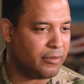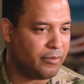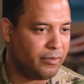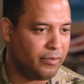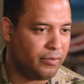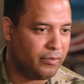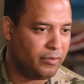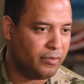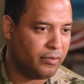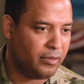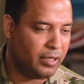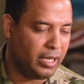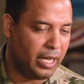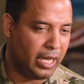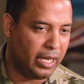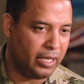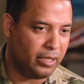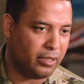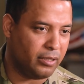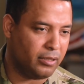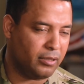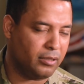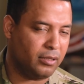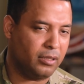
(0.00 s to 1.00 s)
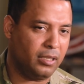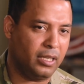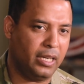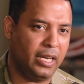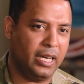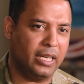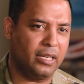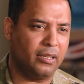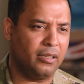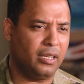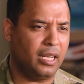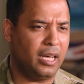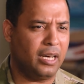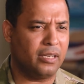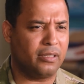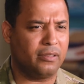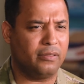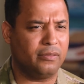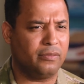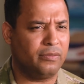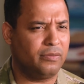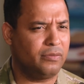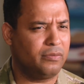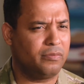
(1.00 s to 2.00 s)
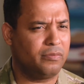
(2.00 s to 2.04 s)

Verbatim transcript: of anger. I had a lot of